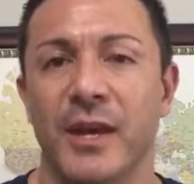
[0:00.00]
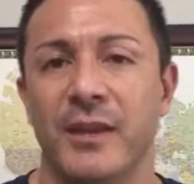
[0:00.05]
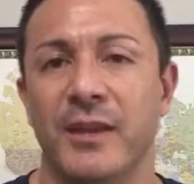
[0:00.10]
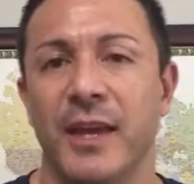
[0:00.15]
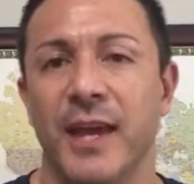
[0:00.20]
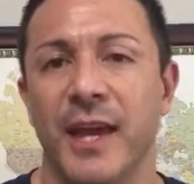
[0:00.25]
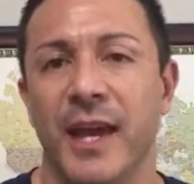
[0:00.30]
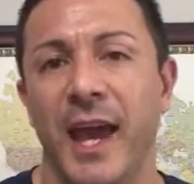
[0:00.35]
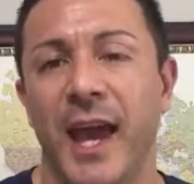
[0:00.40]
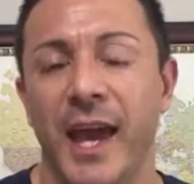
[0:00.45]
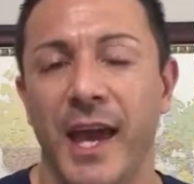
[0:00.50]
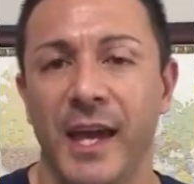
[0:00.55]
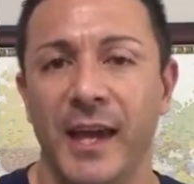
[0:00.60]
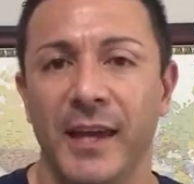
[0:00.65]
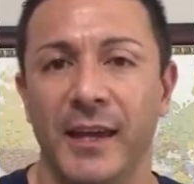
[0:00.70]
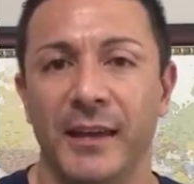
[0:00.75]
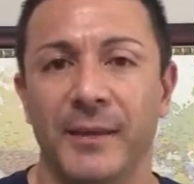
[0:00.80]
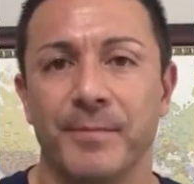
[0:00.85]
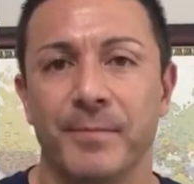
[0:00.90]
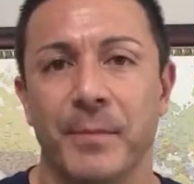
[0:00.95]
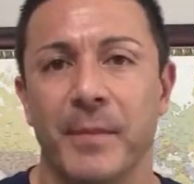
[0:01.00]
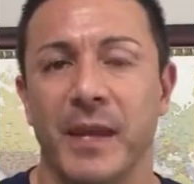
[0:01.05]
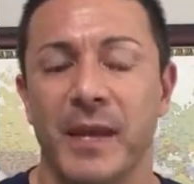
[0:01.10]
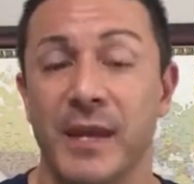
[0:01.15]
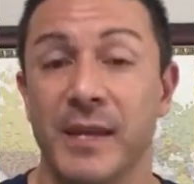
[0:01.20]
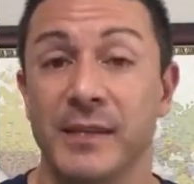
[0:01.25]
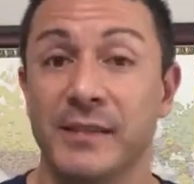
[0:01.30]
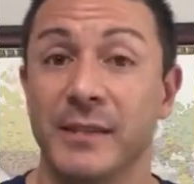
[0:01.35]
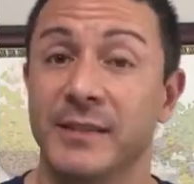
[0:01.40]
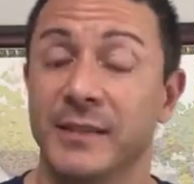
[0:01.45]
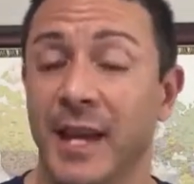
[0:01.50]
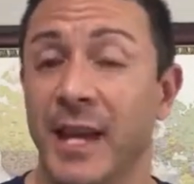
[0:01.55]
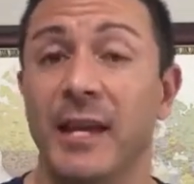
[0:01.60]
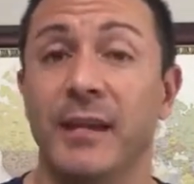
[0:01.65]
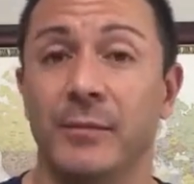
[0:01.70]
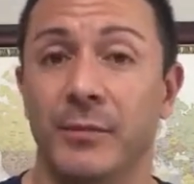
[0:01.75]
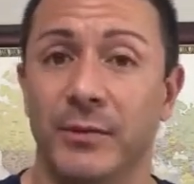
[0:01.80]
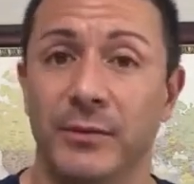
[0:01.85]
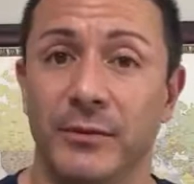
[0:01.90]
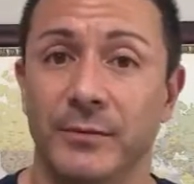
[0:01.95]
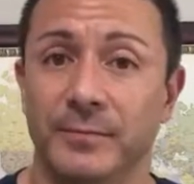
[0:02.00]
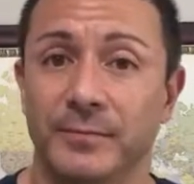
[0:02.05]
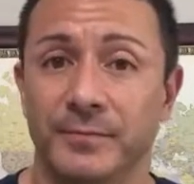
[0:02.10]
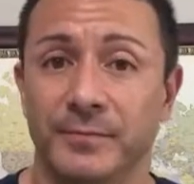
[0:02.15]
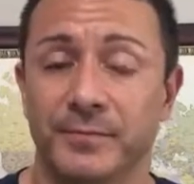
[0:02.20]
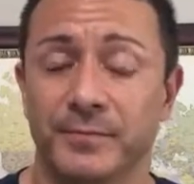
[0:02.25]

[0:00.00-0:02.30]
The A is attainable.